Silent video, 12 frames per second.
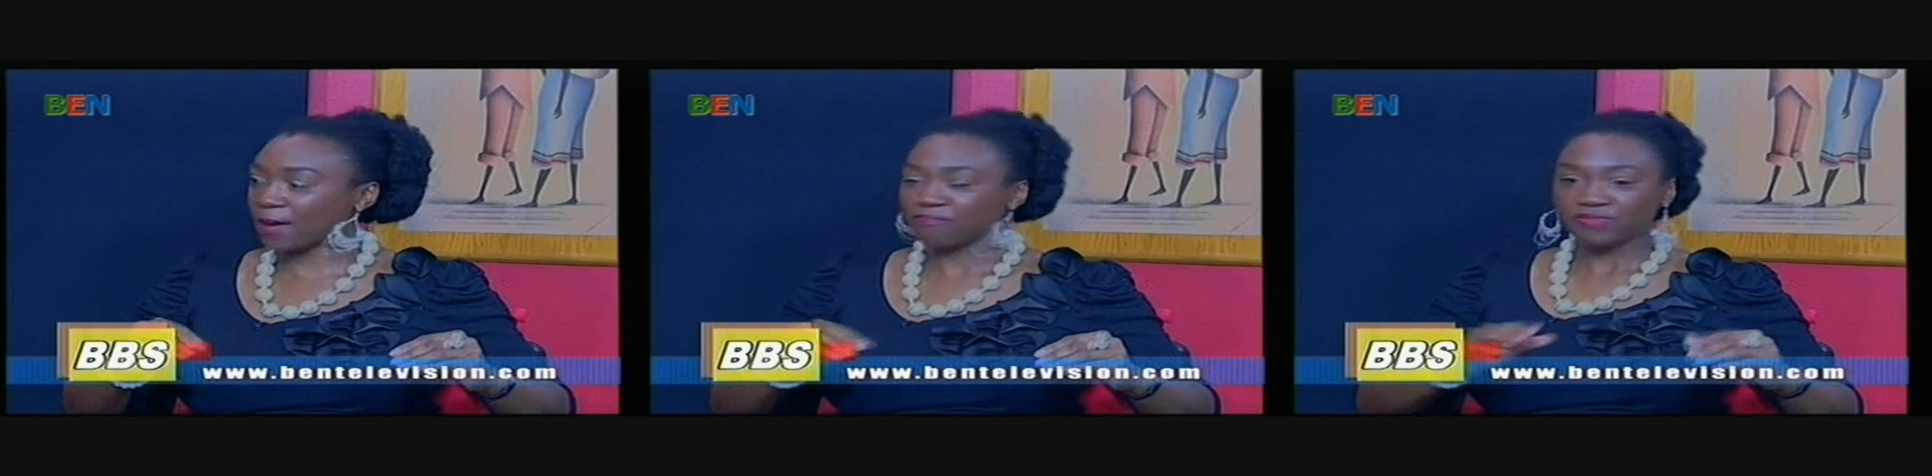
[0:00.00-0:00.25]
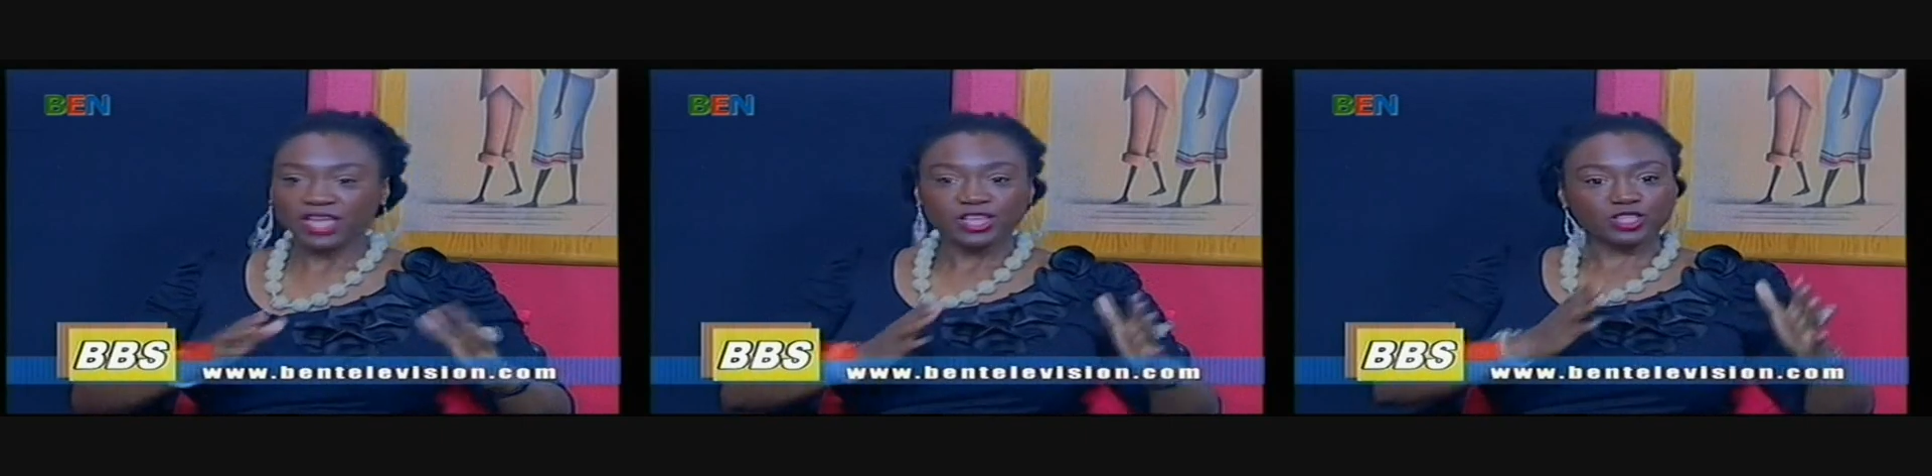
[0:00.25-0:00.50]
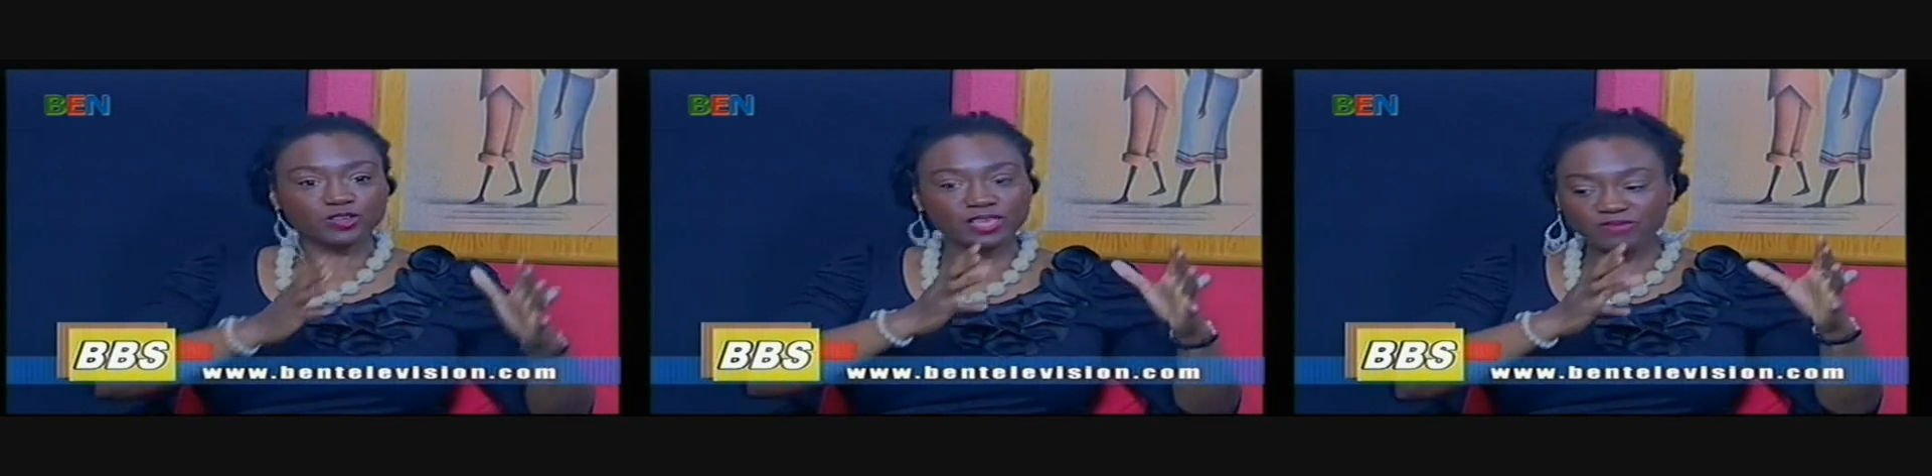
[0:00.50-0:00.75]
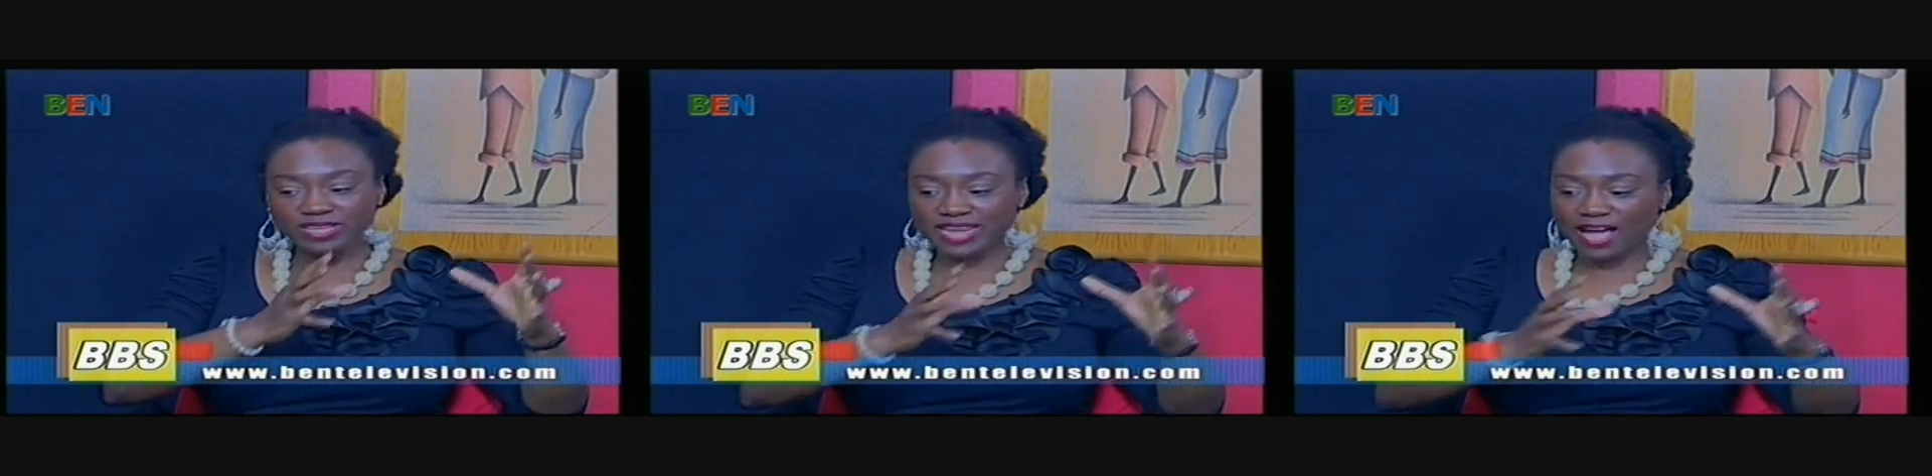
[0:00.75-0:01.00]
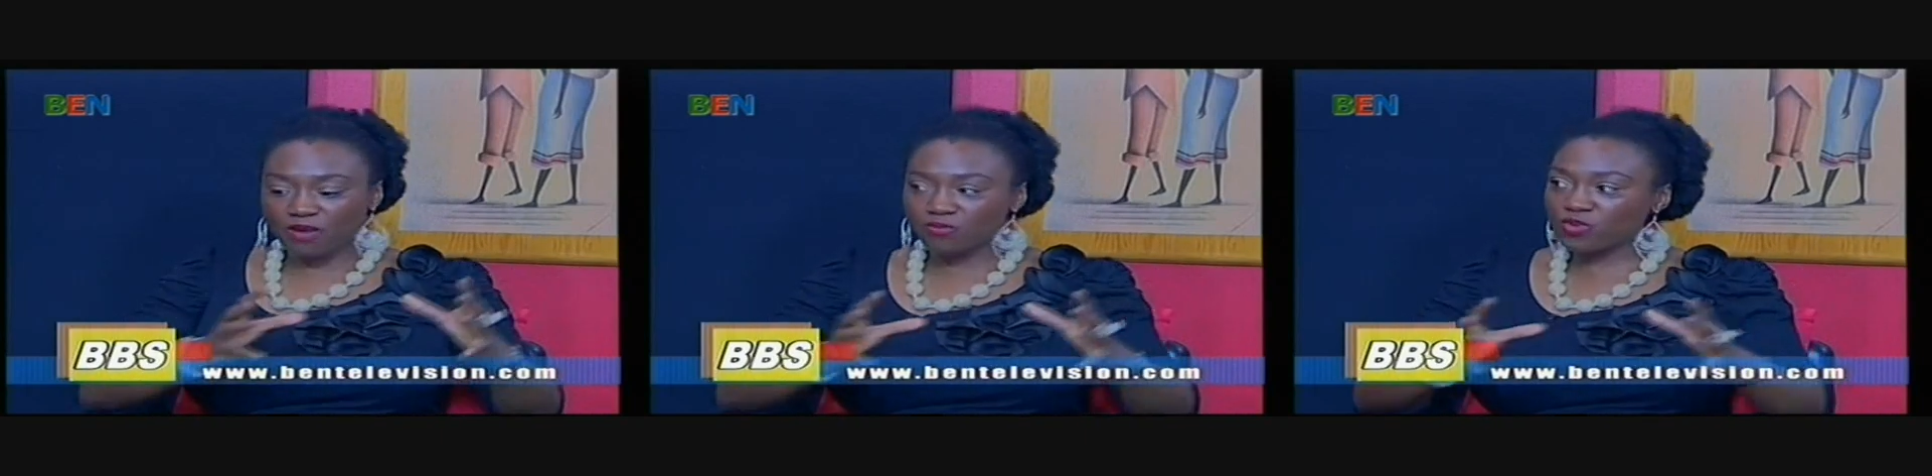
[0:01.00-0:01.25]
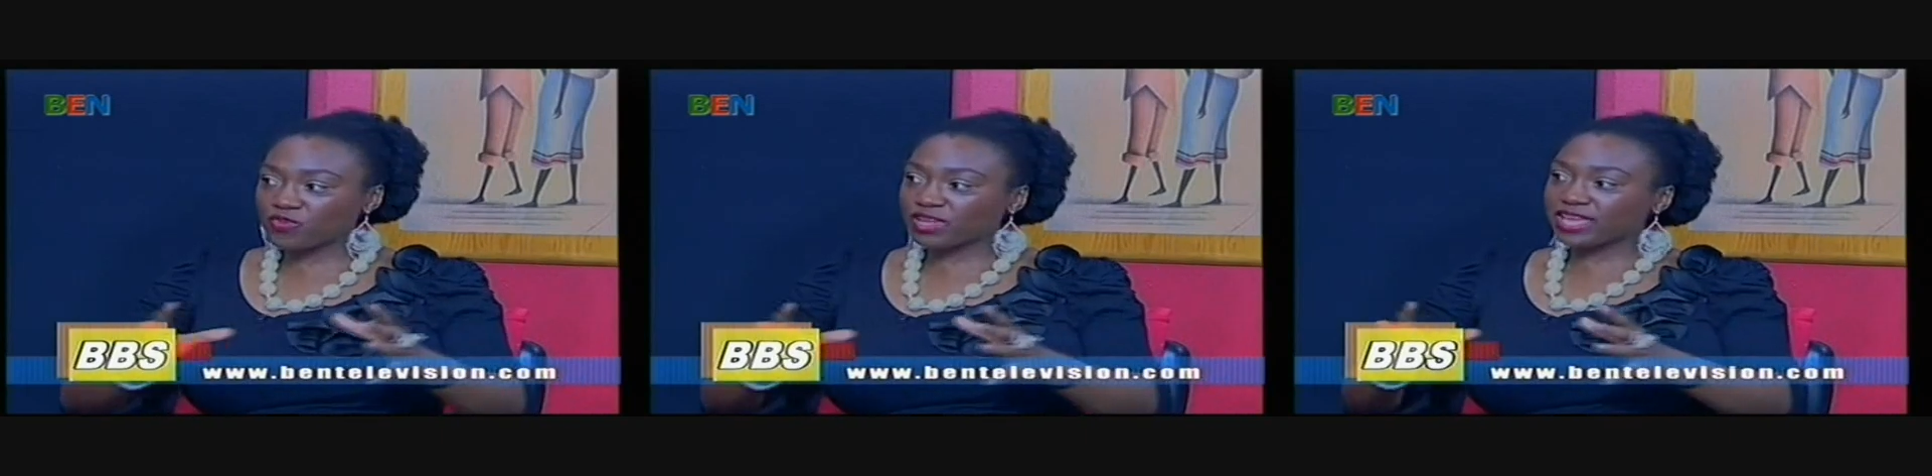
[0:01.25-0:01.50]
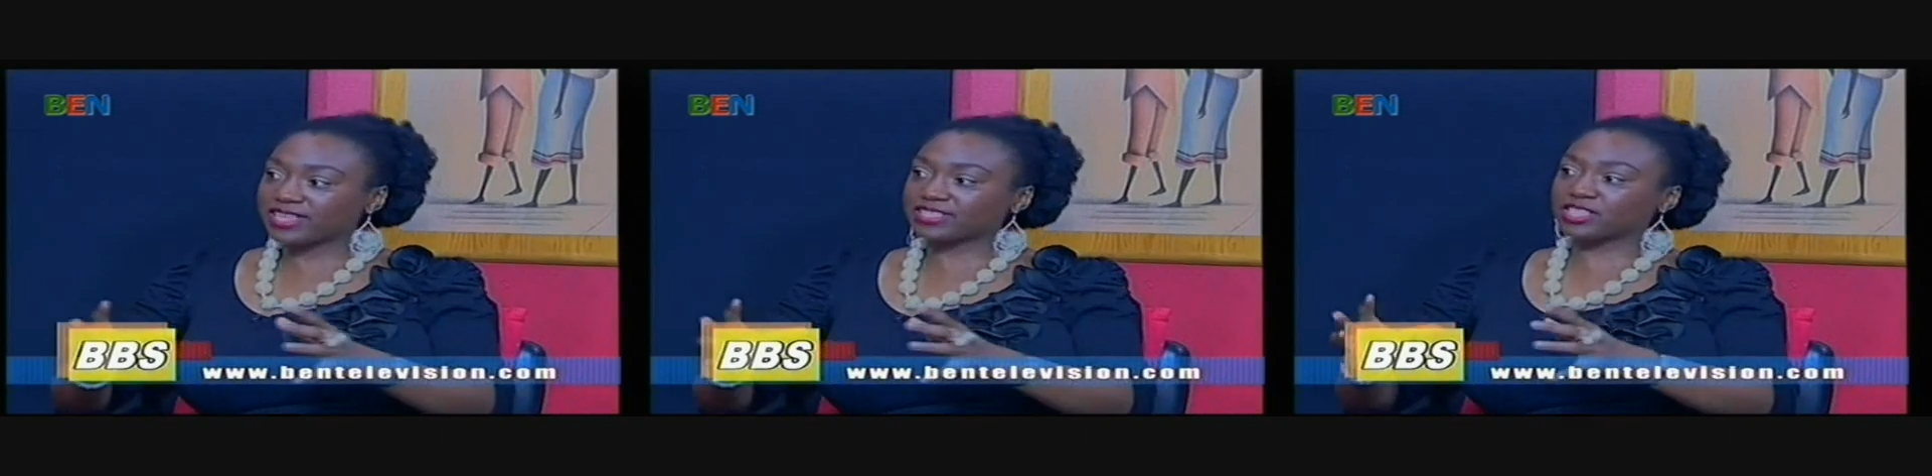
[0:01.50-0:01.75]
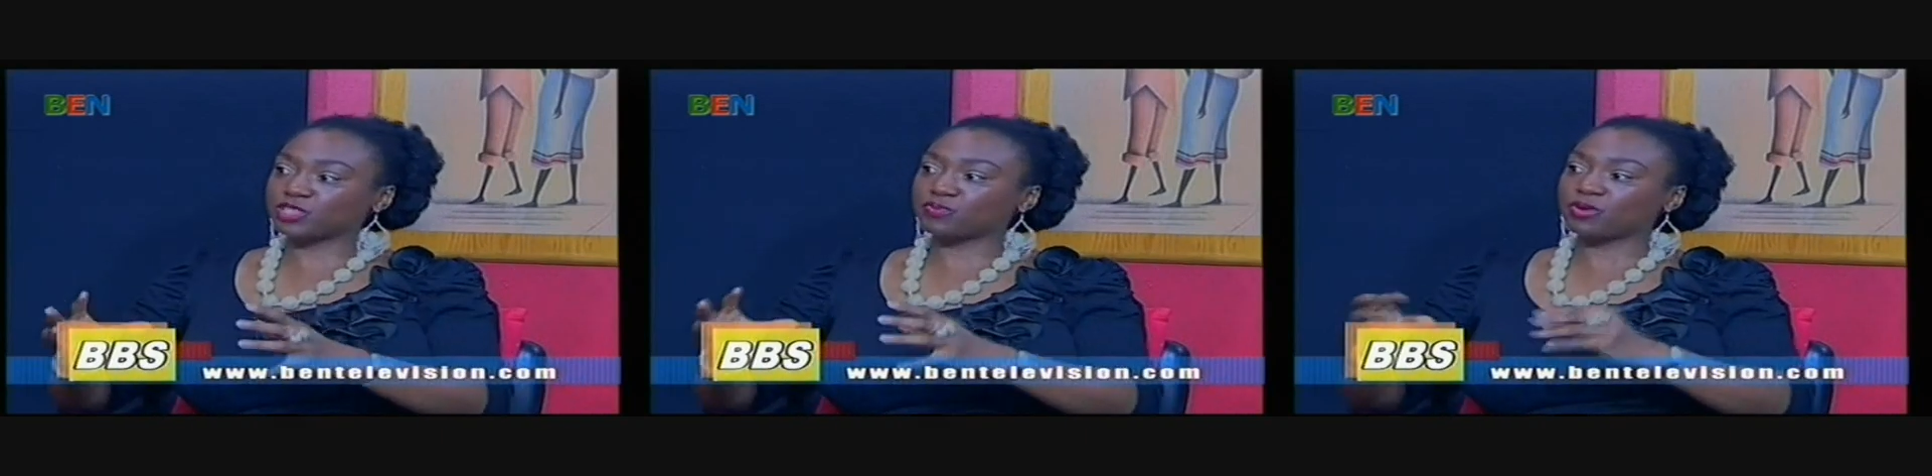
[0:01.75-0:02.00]
that? So then we're now moving
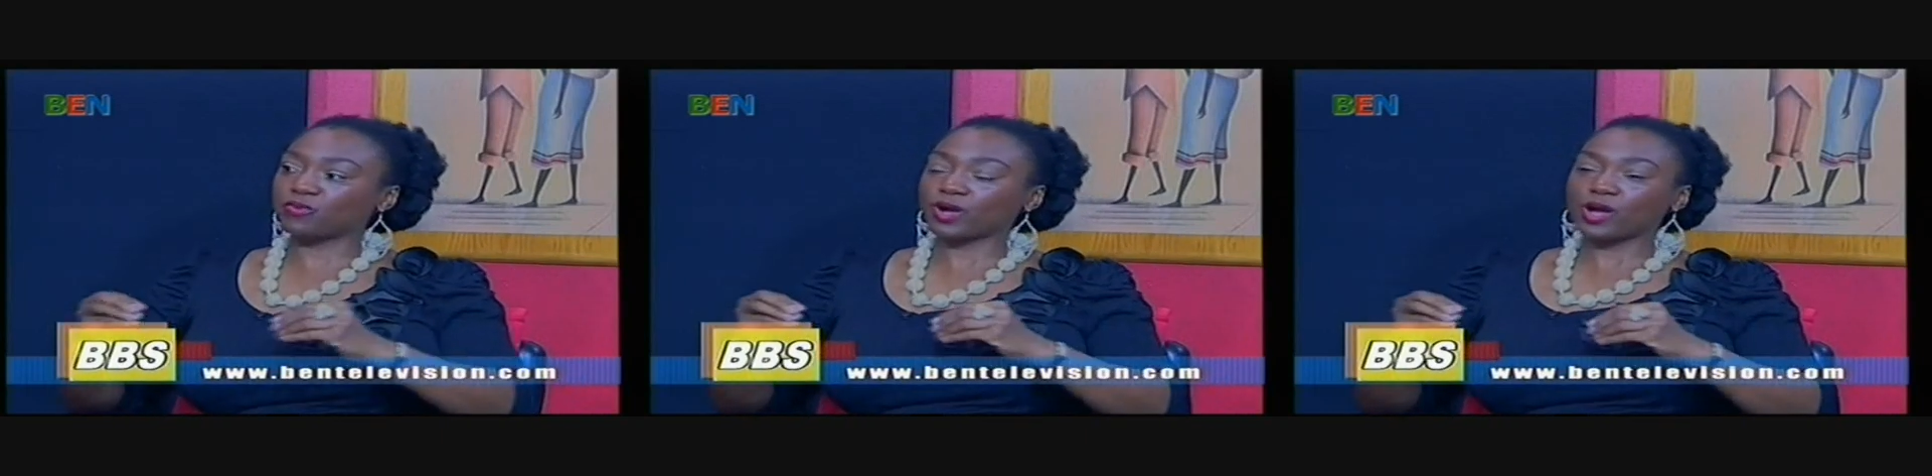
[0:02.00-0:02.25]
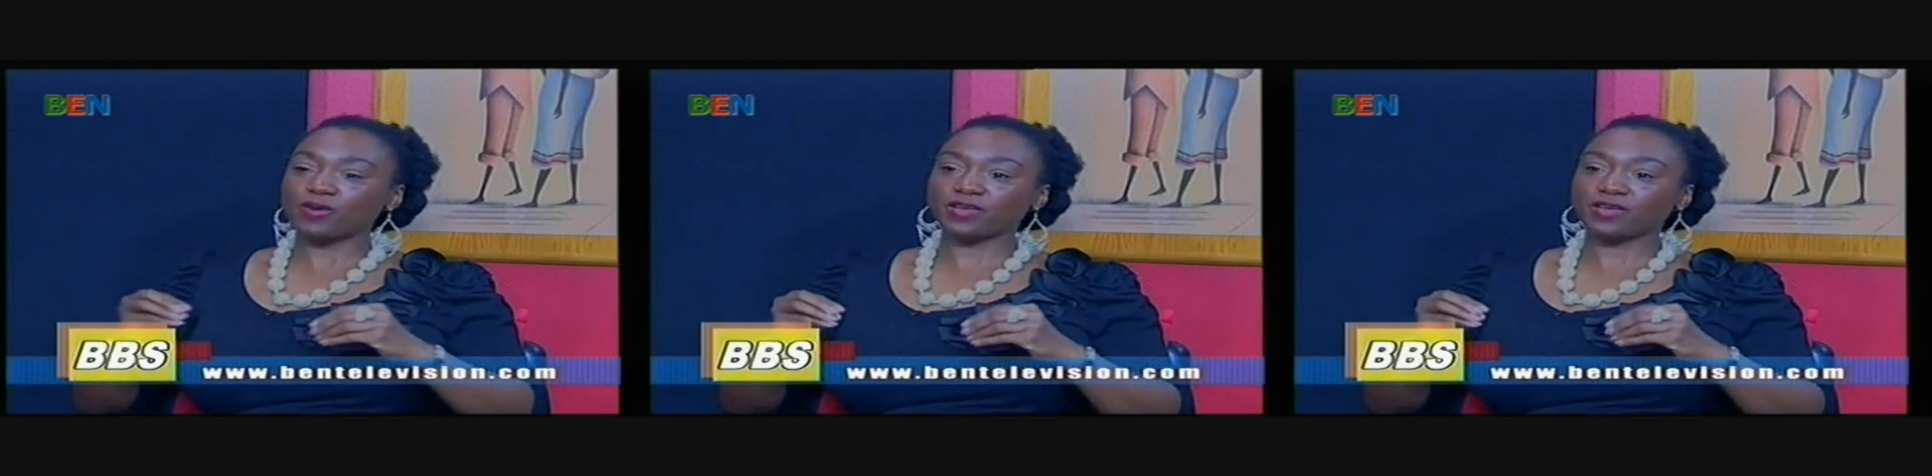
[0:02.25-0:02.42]
into this point where,